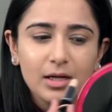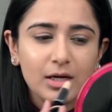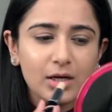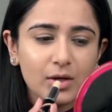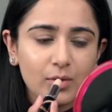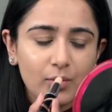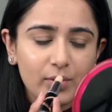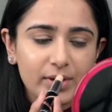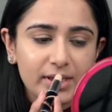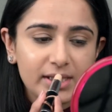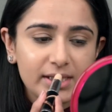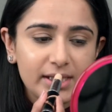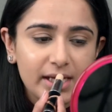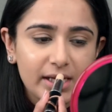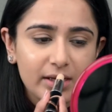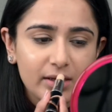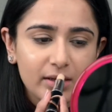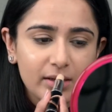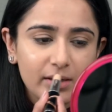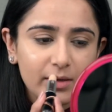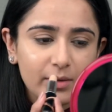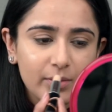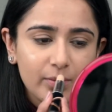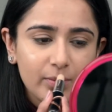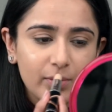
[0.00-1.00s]
glowy
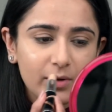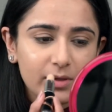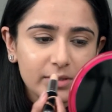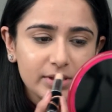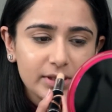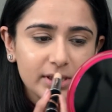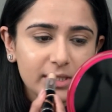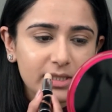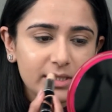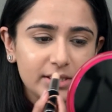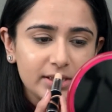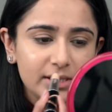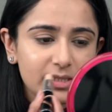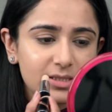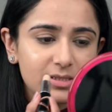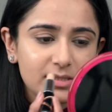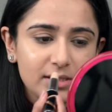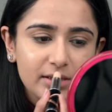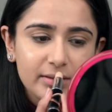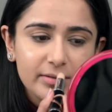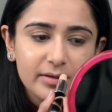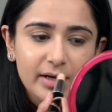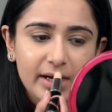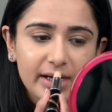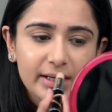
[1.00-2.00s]
than what it is
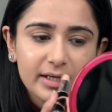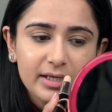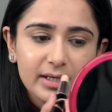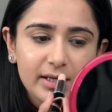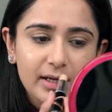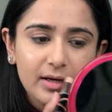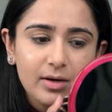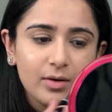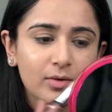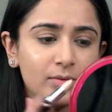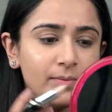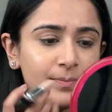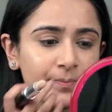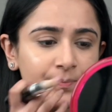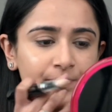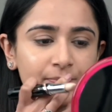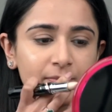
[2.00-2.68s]
right now.